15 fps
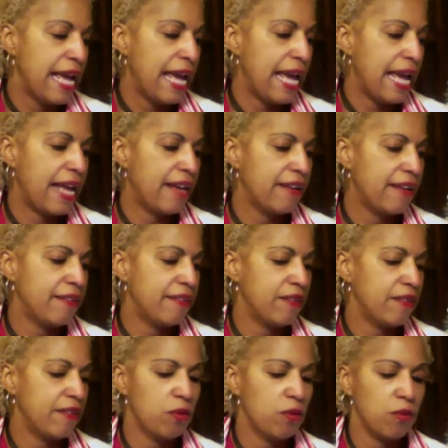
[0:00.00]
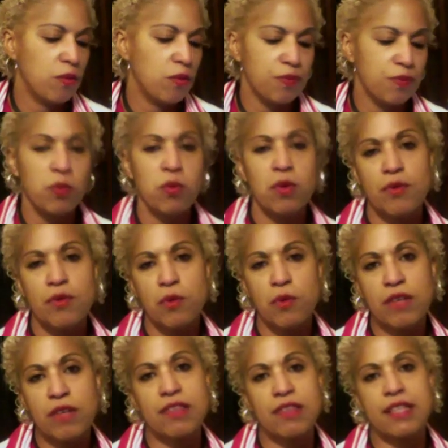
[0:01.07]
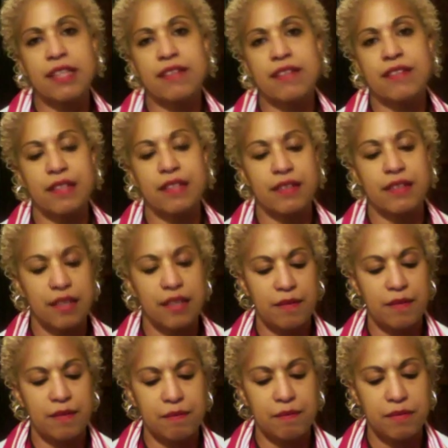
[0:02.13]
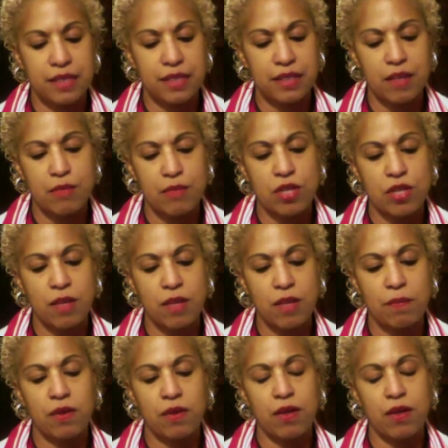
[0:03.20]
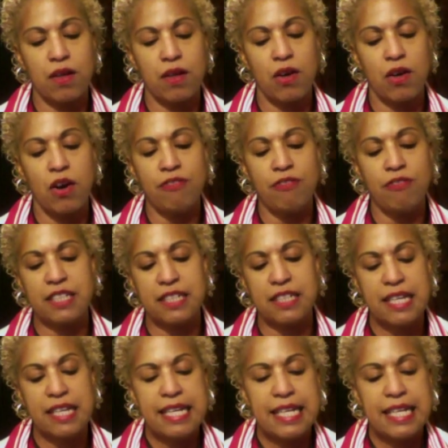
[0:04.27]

And one of the things that that comes up often